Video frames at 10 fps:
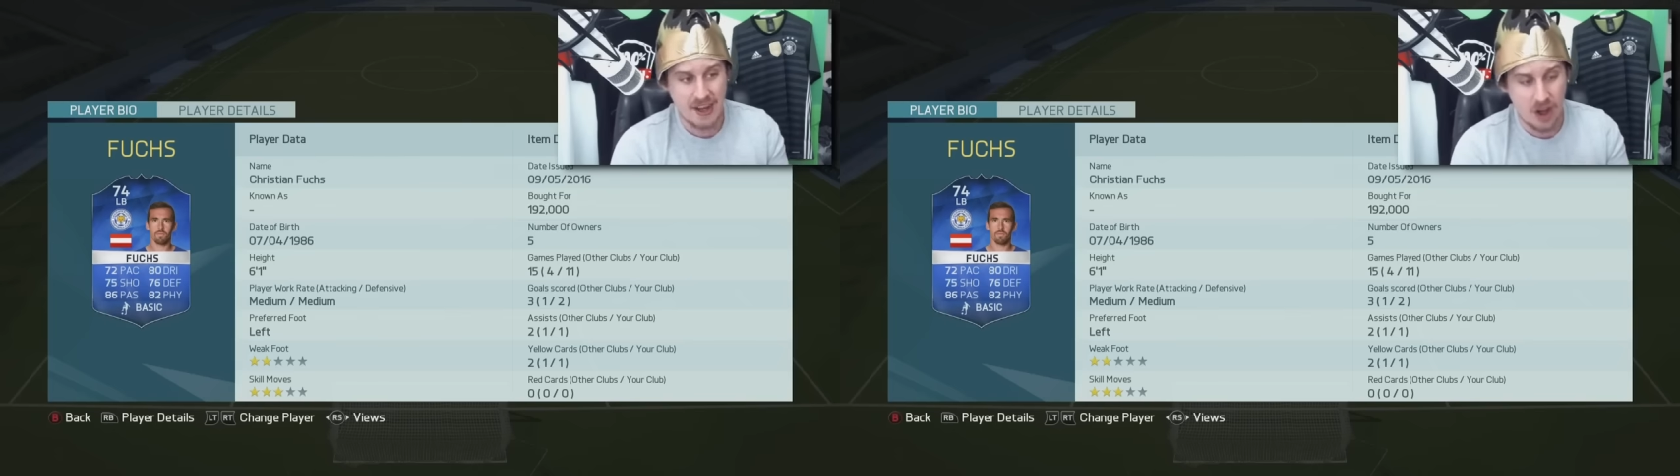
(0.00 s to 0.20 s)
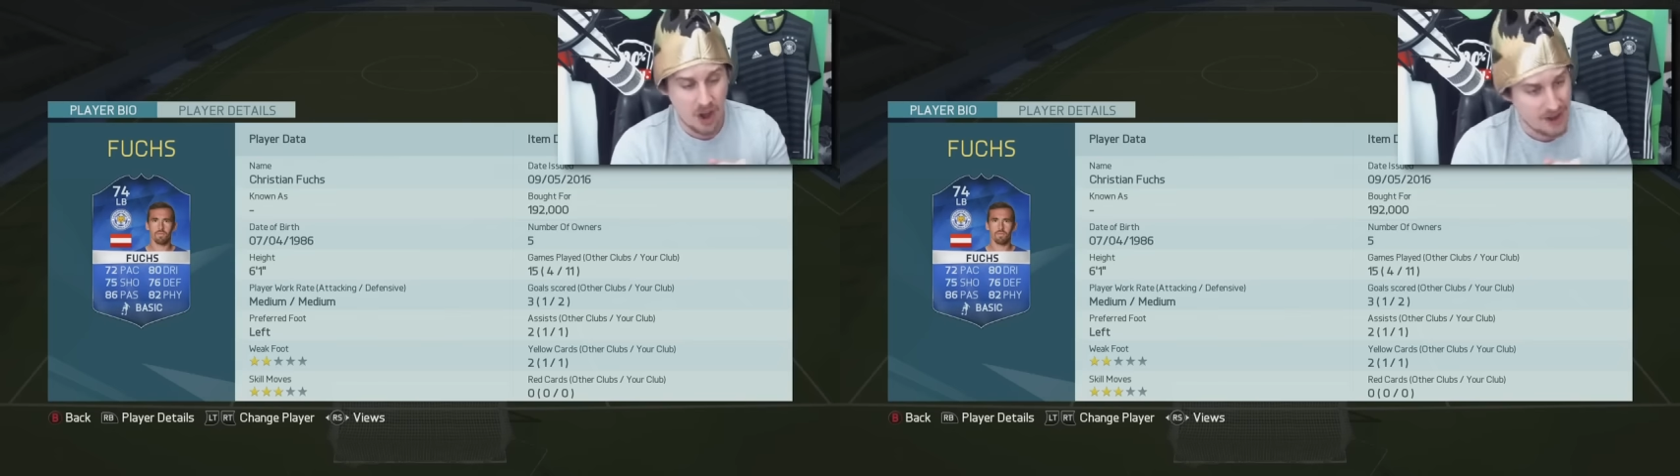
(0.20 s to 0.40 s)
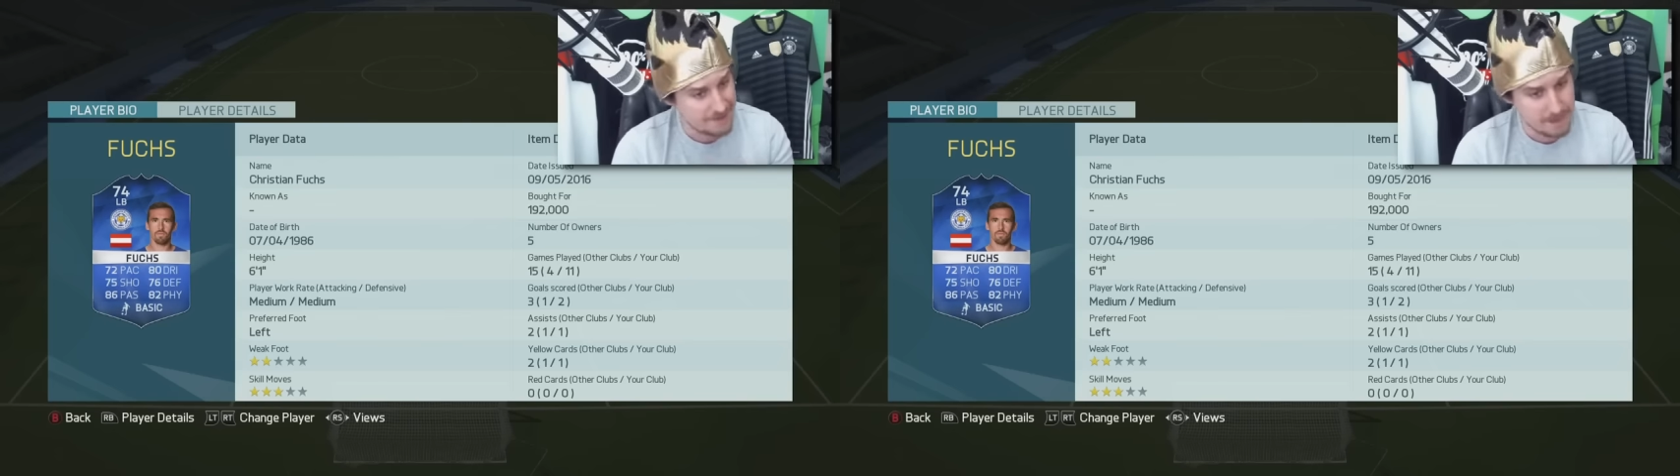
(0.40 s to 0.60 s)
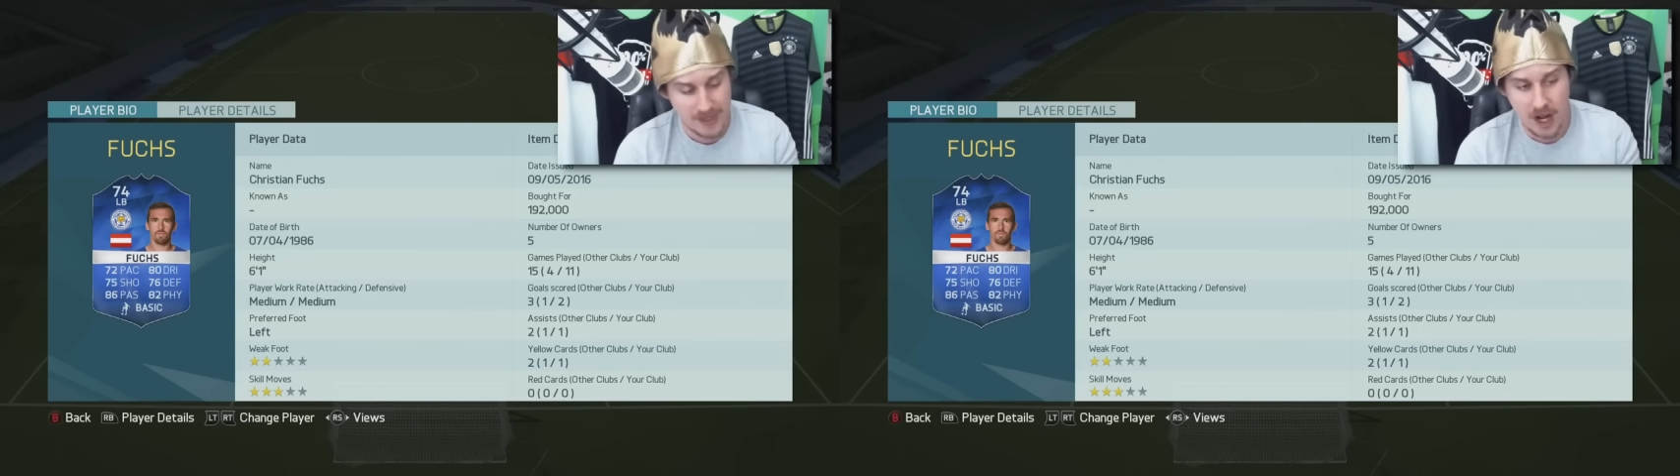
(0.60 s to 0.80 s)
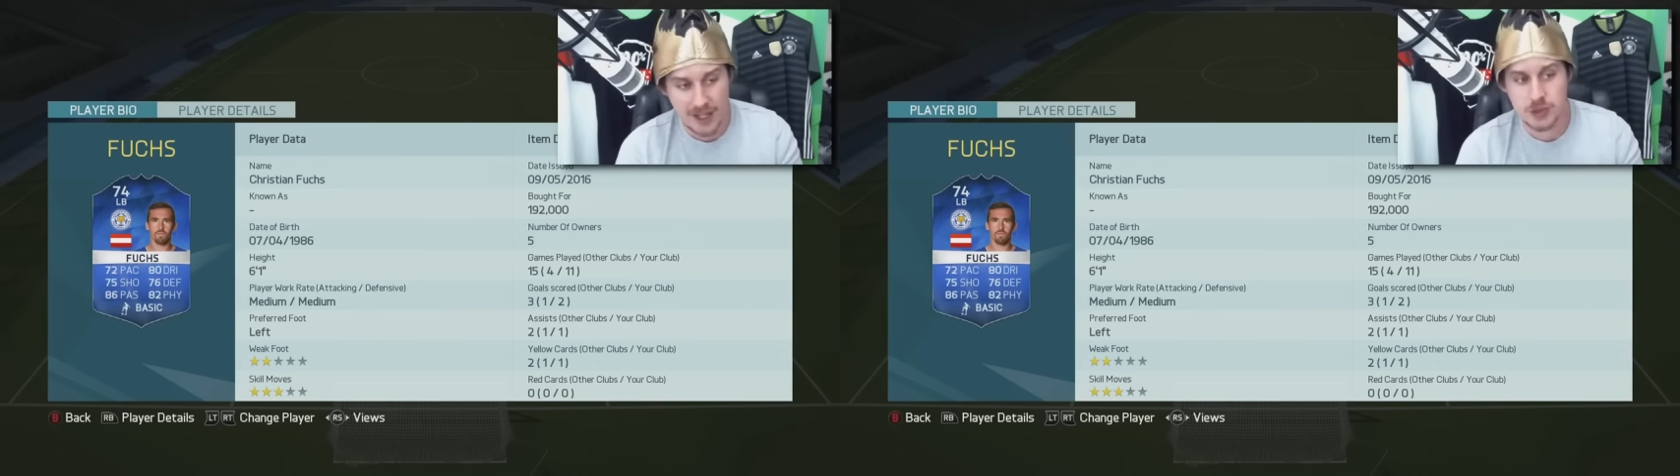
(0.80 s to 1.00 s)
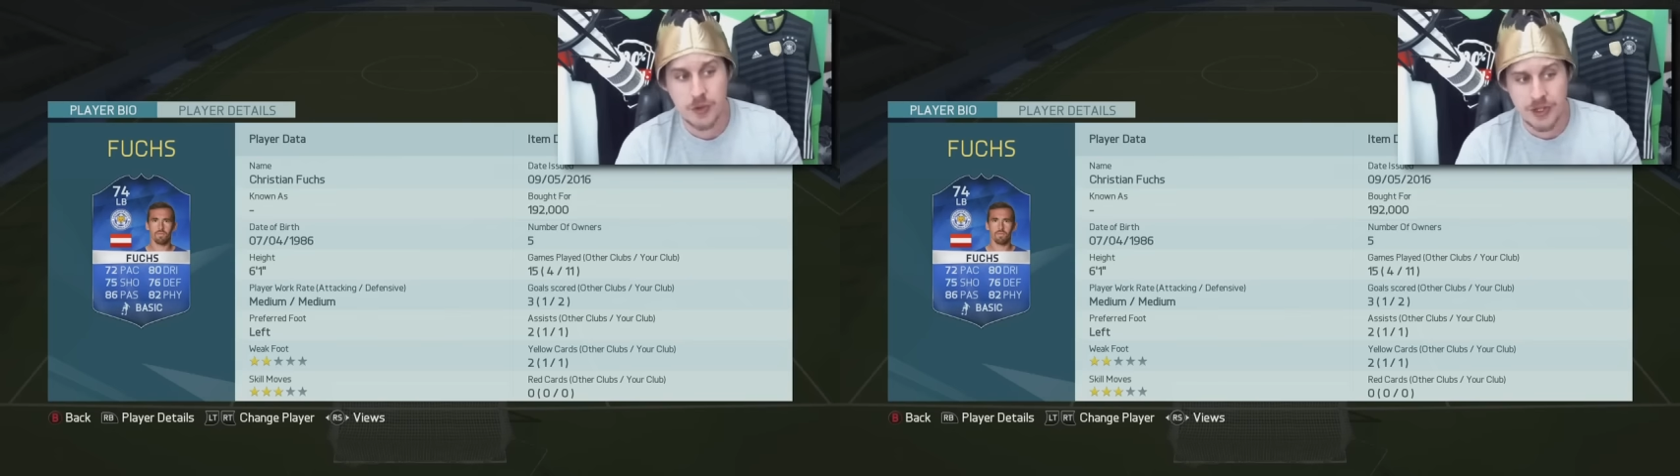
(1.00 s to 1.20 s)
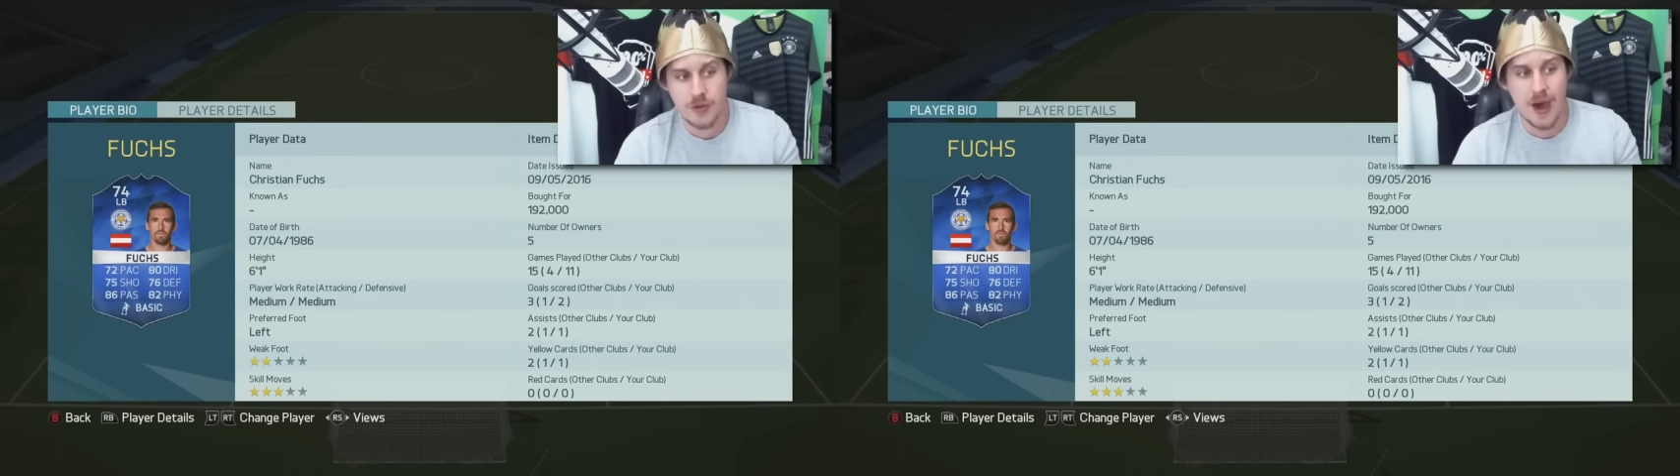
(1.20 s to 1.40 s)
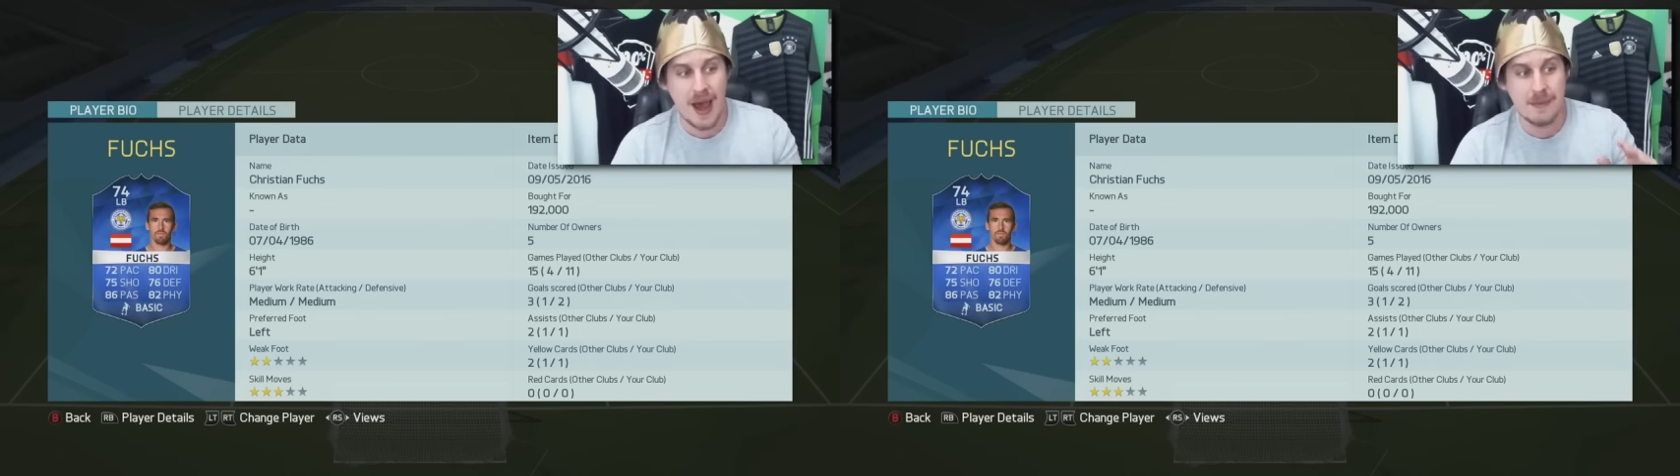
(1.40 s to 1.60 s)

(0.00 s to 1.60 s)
And if I'm being honest with you,